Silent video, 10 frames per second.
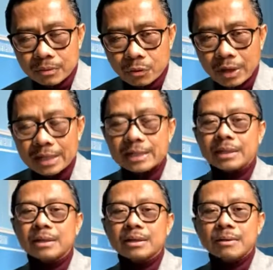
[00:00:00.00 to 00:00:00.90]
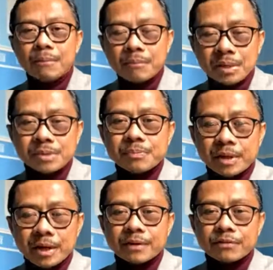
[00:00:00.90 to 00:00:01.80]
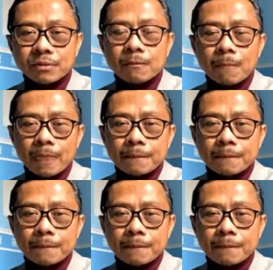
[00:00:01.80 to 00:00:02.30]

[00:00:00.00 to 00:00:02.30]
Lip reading: really must be careful